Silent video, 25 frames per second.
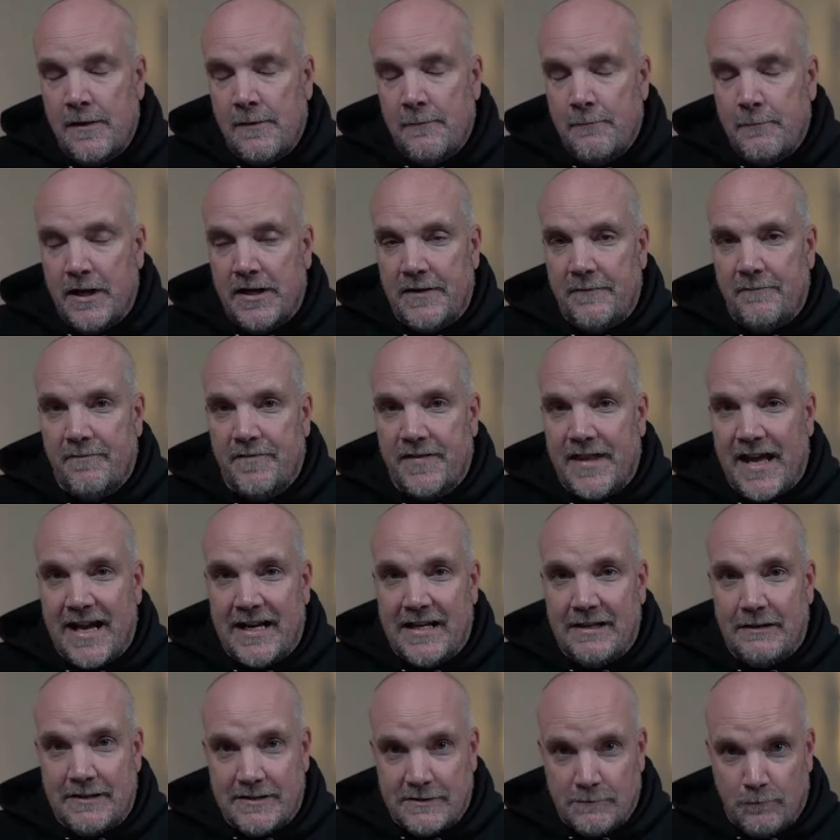But
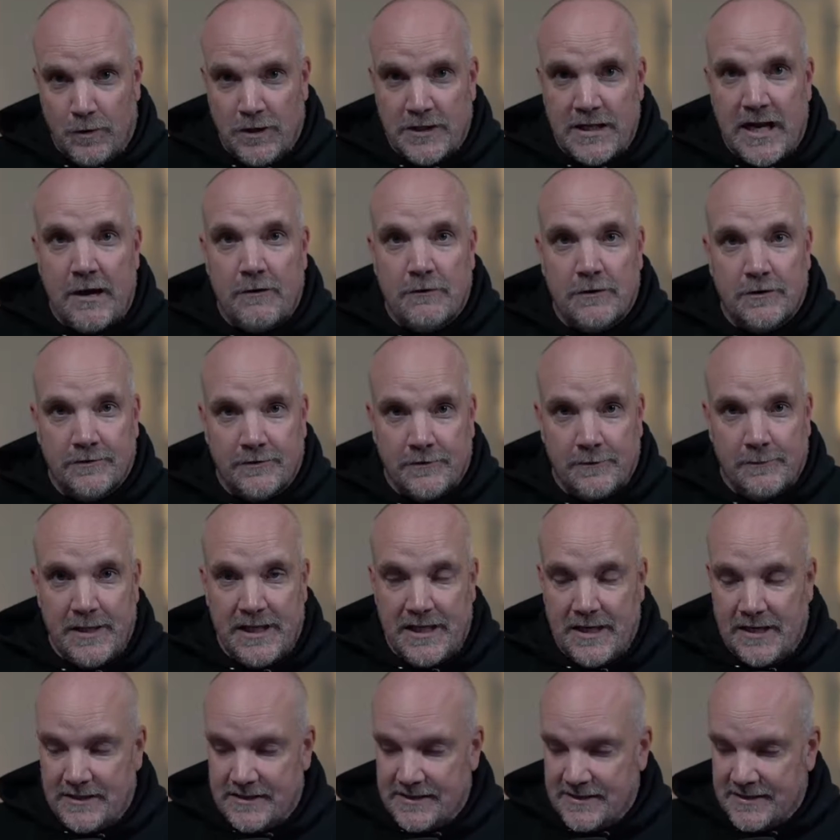that is 1 hour for
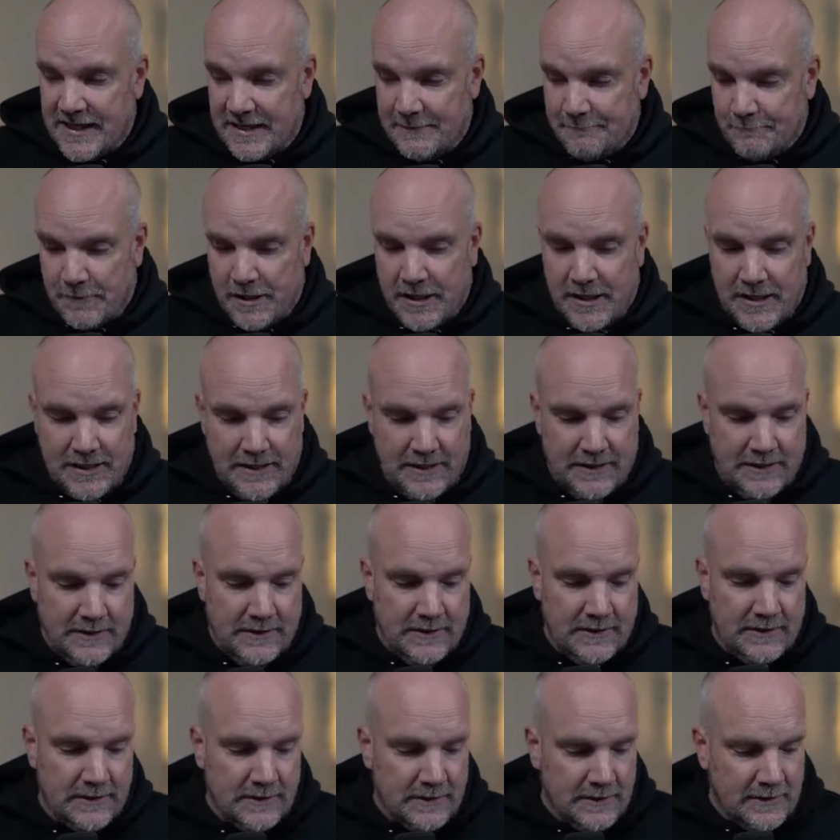me. I set I
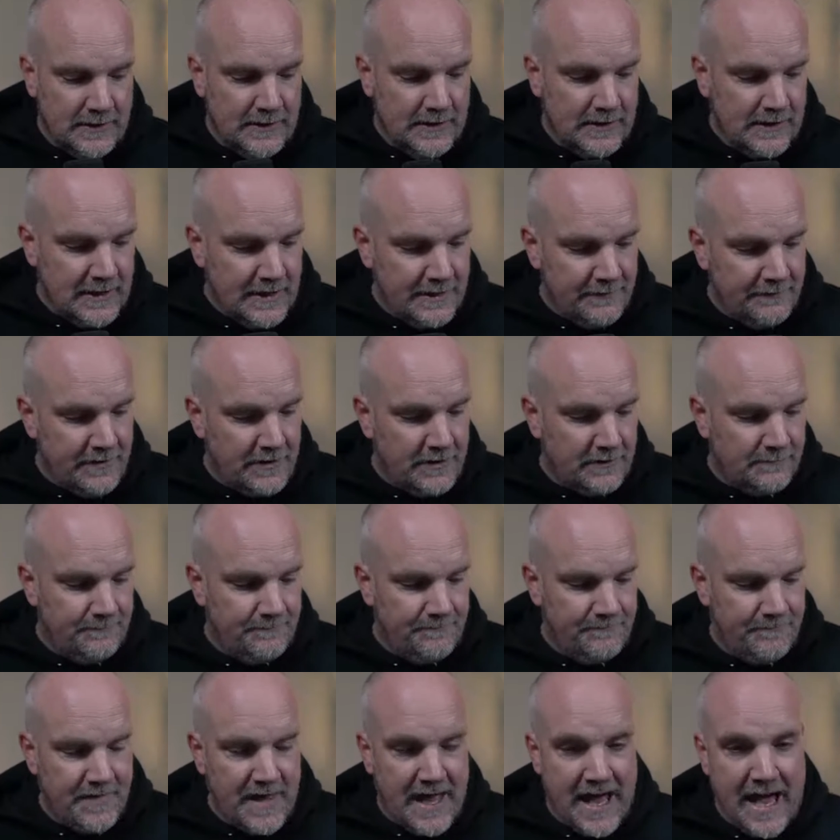have a
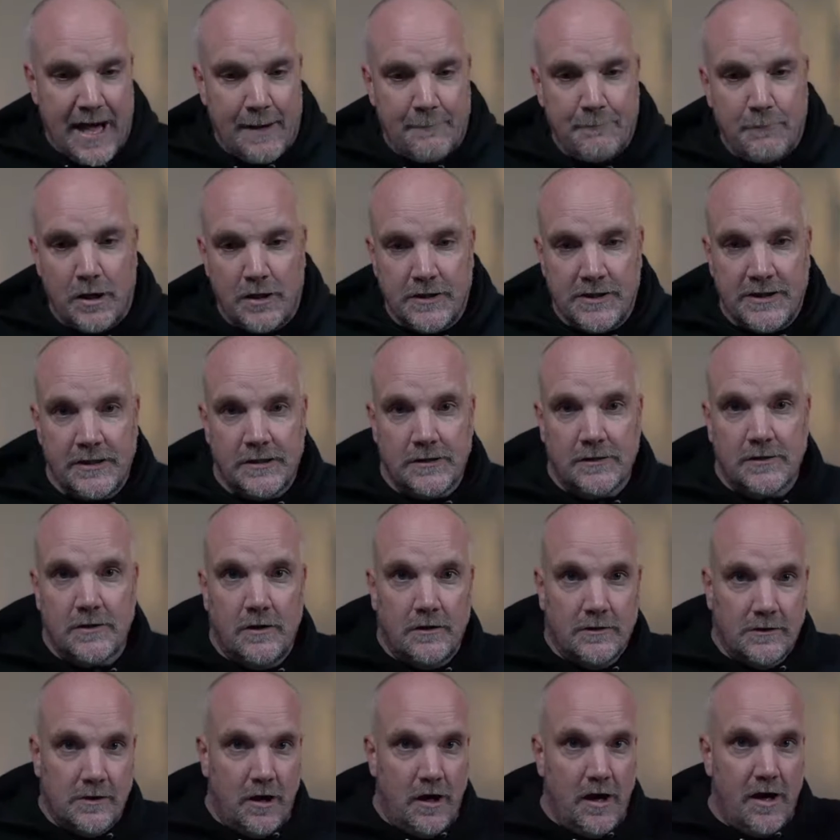app on here
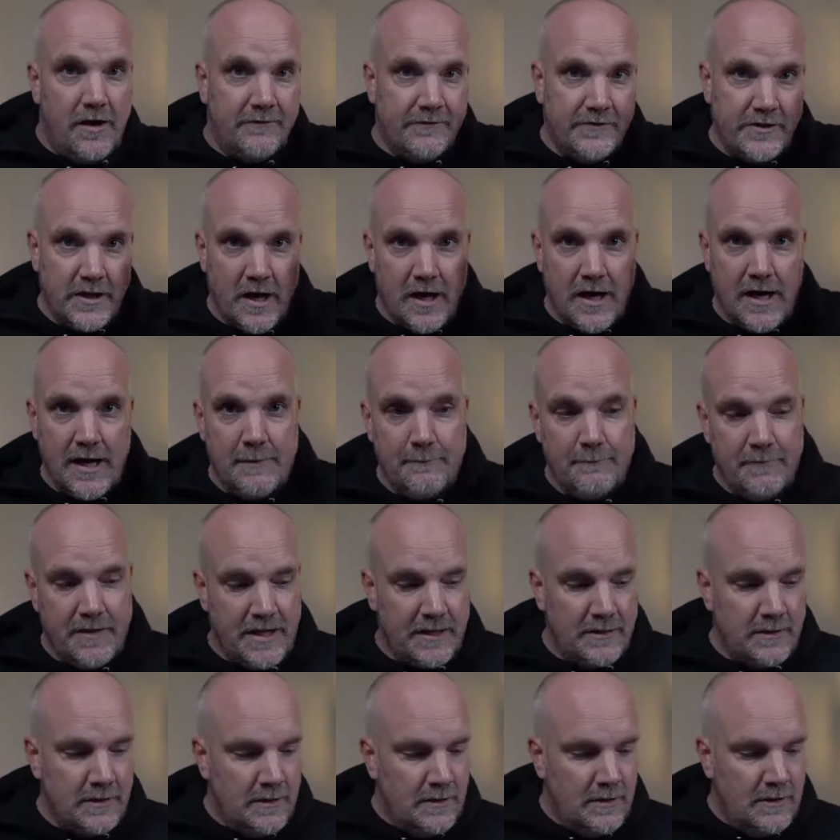called Off Time
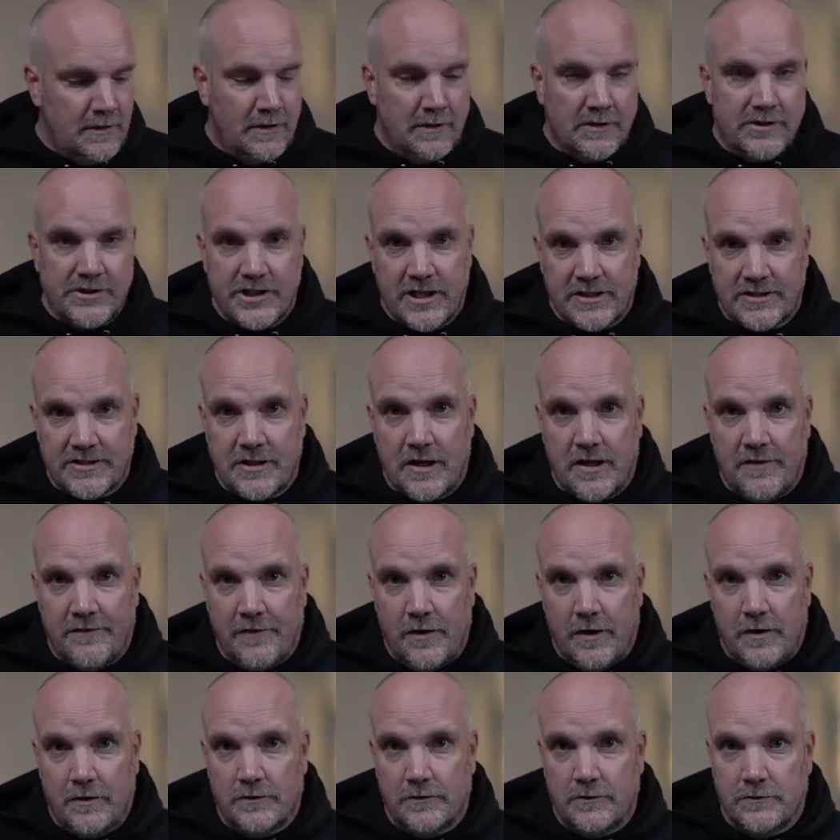that shuts off
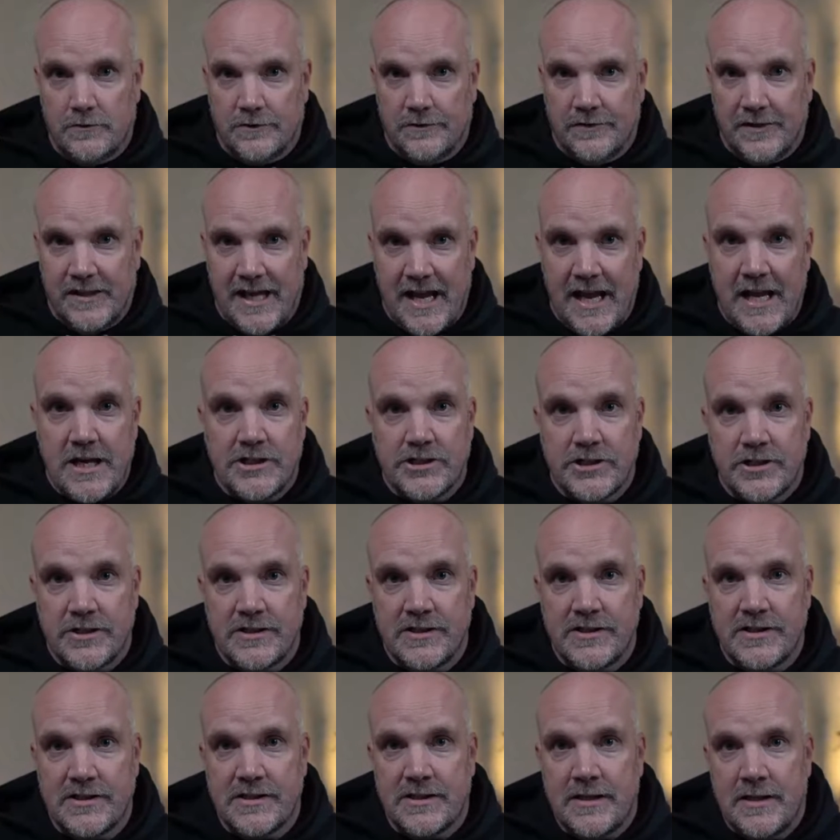all
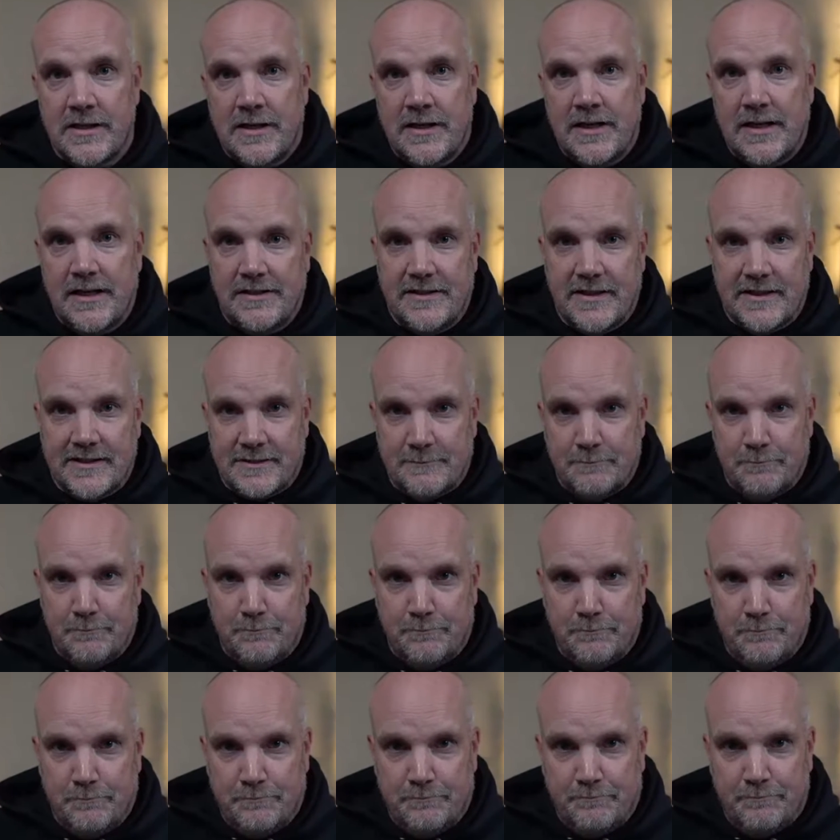notifications. It doesn't
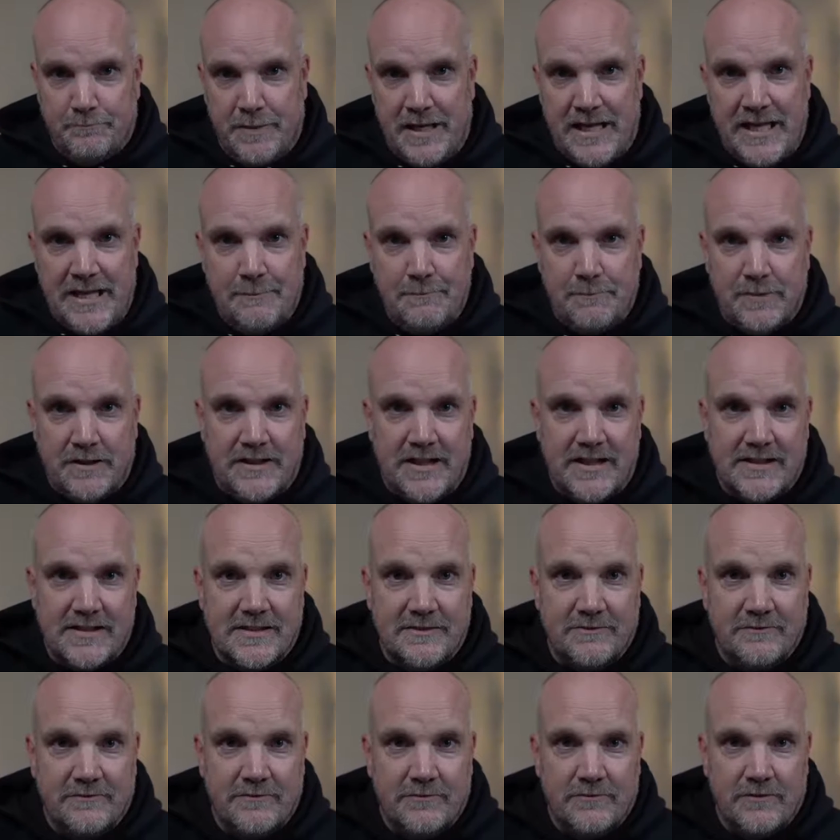beep. It
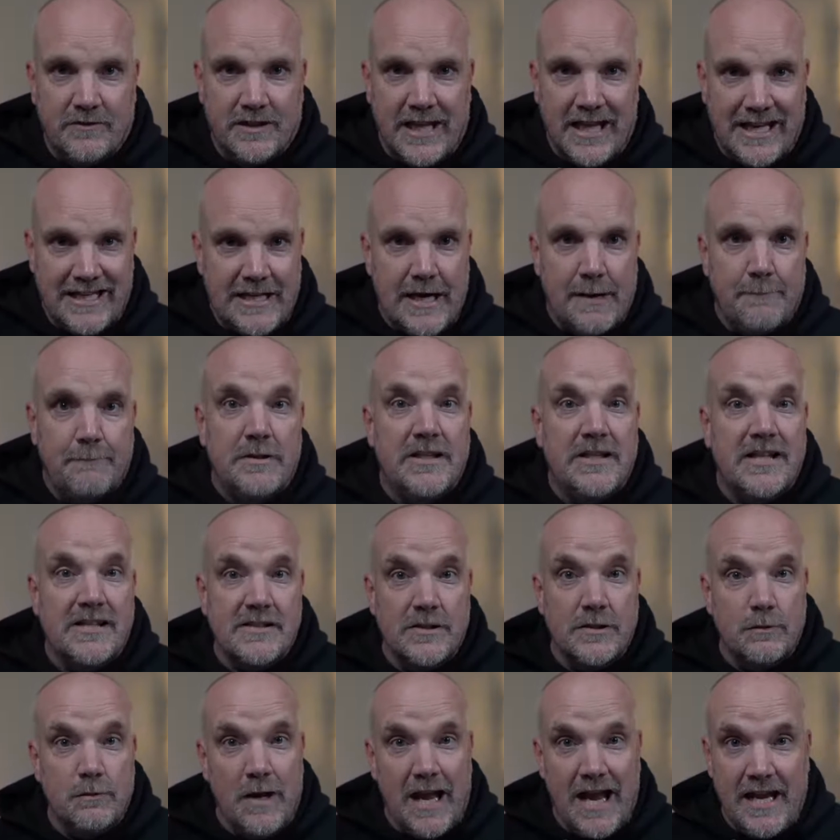doesn't light up. It
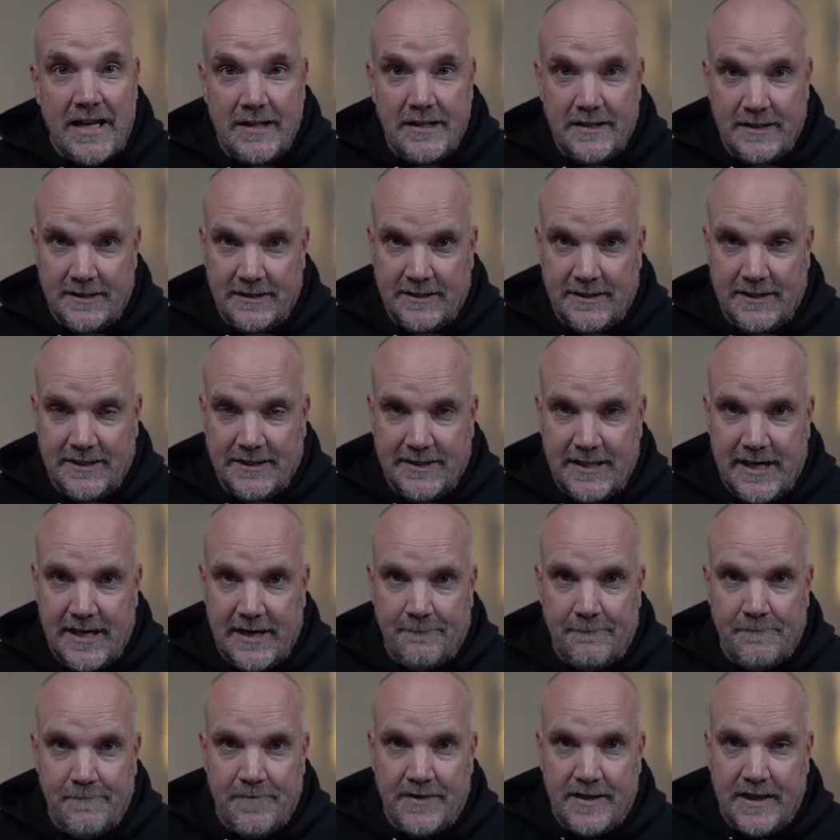doesn't do anything like
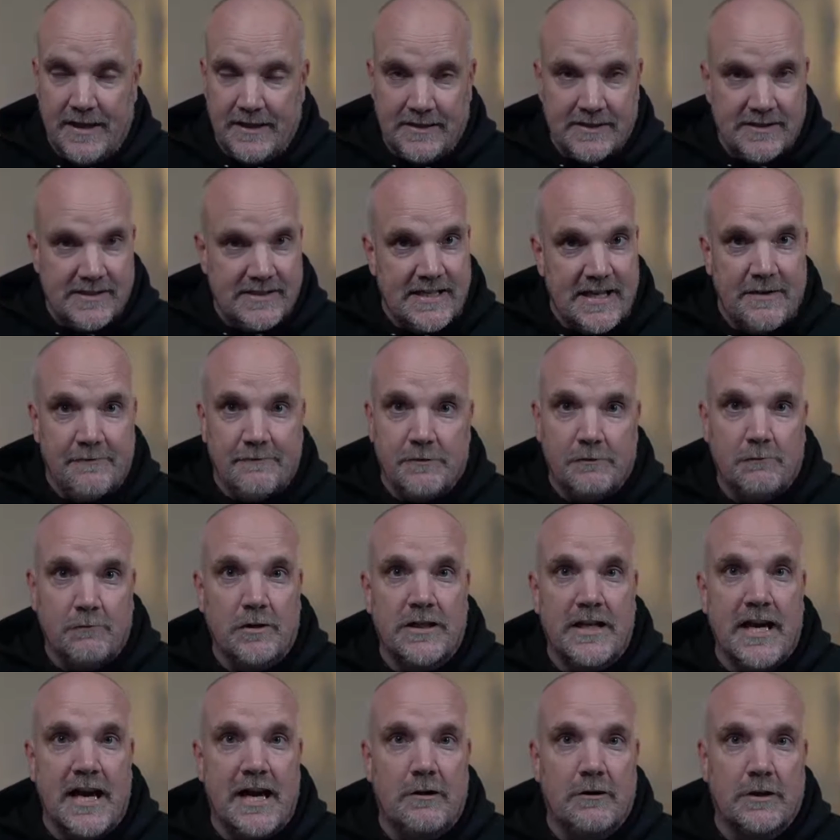that. And it's set for
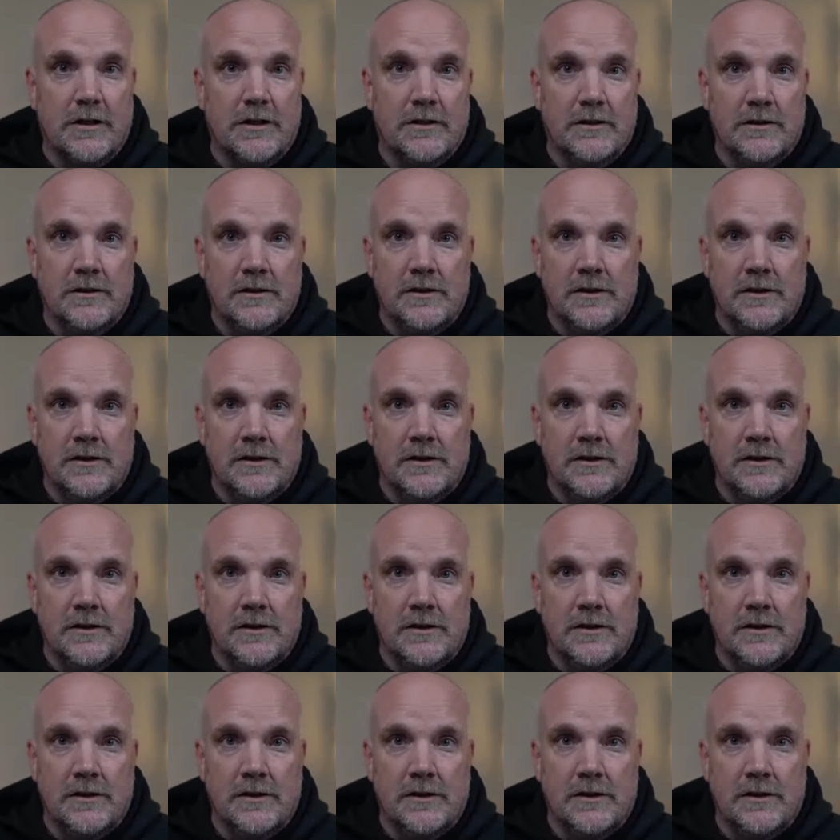1 hour.